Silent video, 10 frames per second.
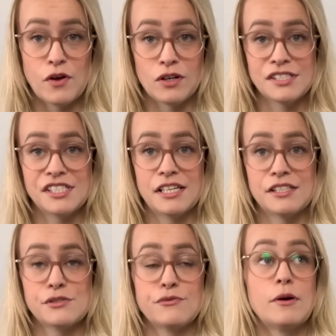
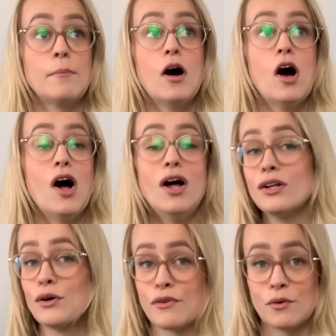volunteers from all
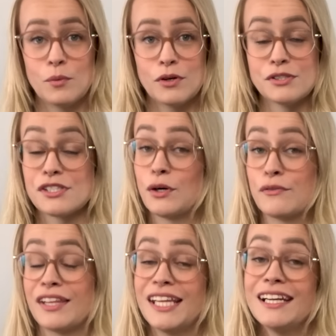over the world
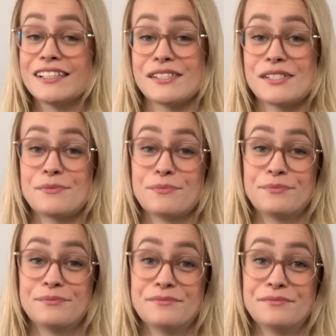over the years.
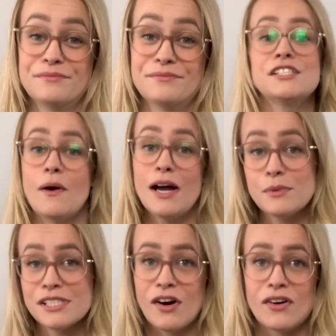So I
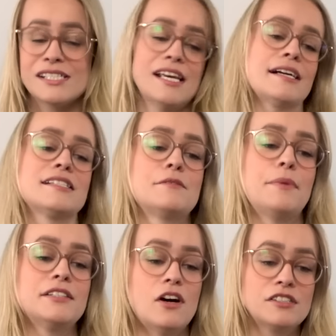was contacted
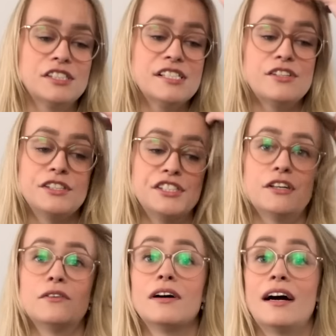by Dr.
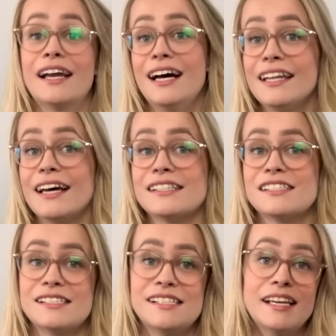Sergio Ayala
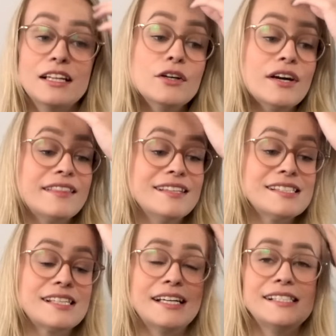to take a look at this
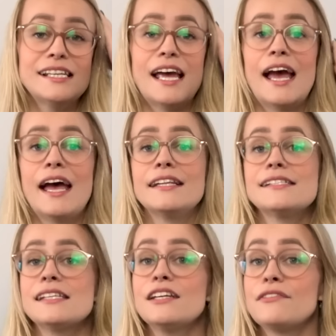site and
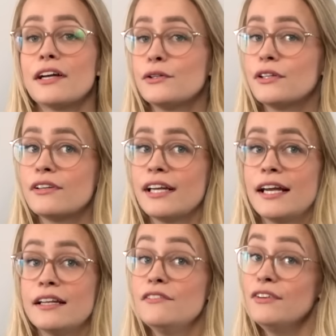see if I could
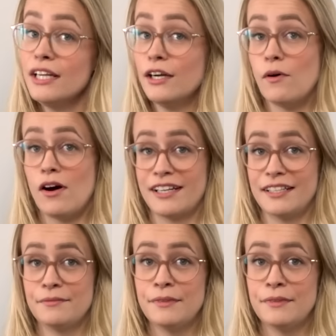create a video on it,